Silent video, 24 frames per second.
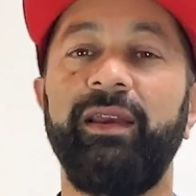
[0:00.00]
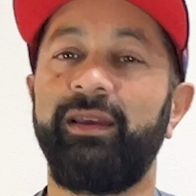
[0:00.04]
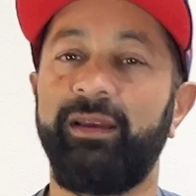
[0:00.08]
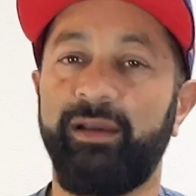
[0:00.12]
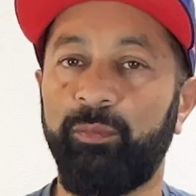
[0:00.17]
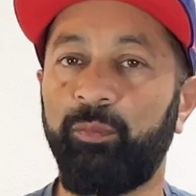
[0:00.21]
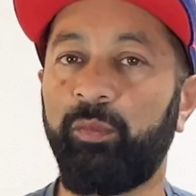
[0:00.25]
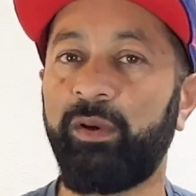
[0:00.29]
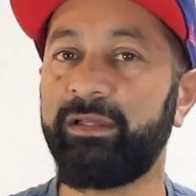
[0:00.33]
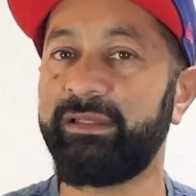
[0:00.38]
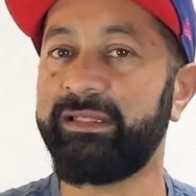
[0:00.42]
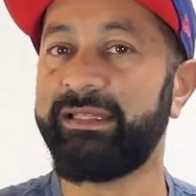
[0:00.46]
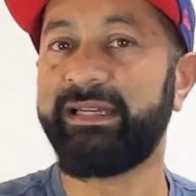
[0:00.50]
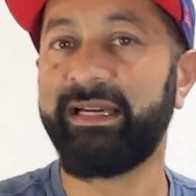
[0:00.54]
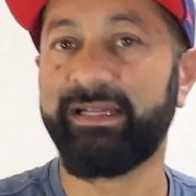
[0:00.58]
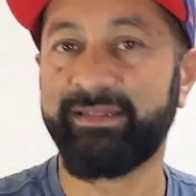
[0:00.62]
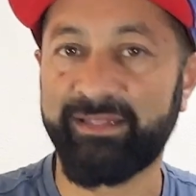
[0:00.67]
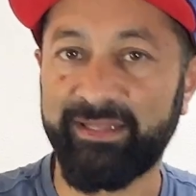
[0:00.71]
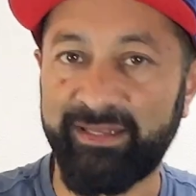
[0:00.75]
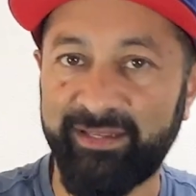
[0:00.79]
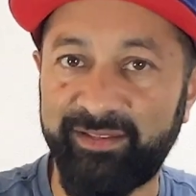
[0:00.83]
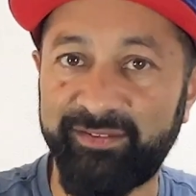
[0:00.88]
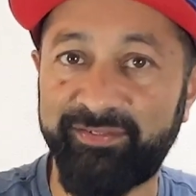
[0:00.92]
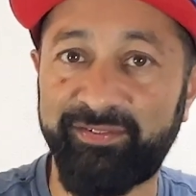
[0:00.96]
And while
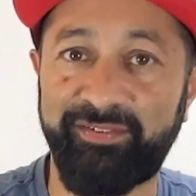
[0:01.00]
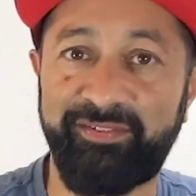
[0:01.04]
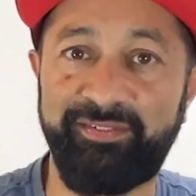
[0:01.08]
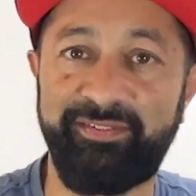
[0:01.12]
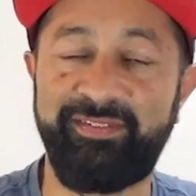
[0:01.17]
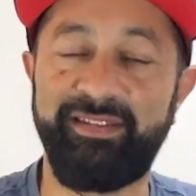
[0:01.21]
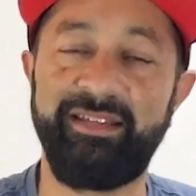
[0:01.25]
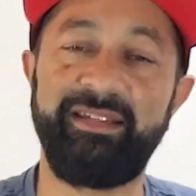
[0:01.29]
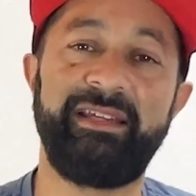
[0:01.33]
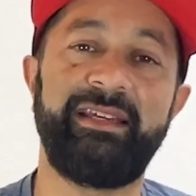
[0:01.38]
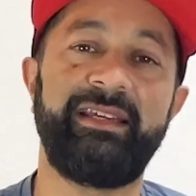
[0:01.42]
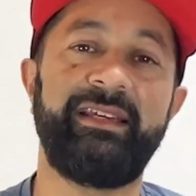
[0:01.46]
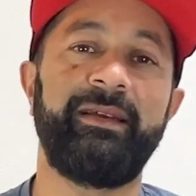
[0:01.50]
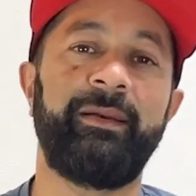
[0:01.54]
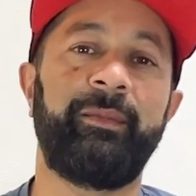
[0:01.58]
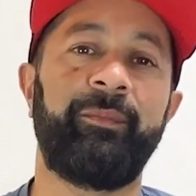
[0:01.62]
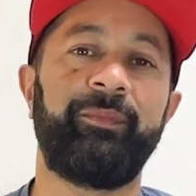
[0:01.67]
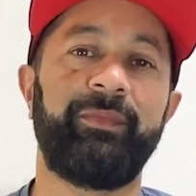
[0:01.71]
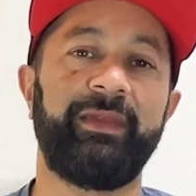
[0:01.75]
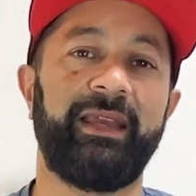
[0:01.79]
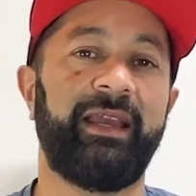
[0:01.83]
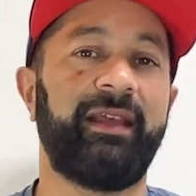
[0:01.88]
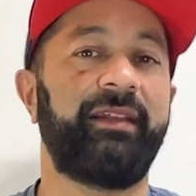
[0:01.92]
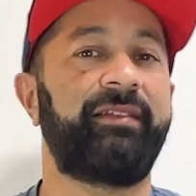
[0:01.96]
Niigata is a city,
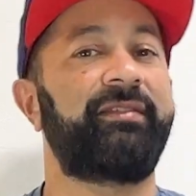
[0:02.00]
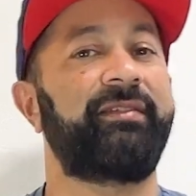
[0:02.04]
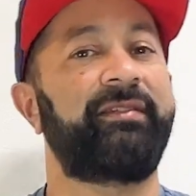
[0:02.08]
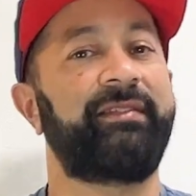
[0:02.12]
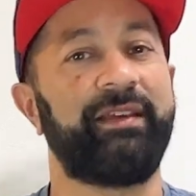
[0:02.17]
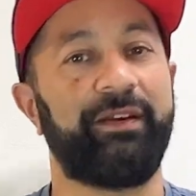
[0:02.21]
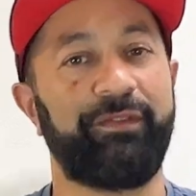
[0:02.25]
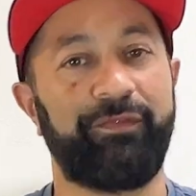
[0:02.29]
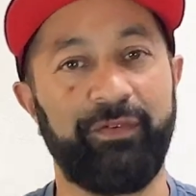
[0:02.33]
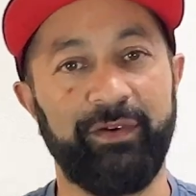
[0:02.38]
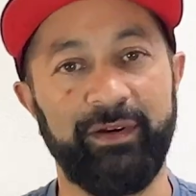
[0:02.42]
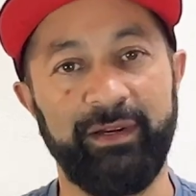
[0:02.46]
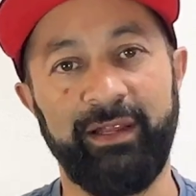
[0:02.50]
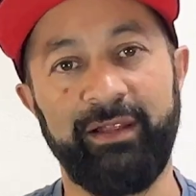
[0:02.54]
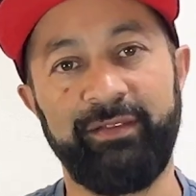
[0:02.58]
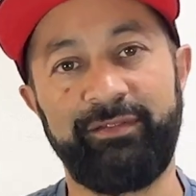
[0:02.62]
it's different.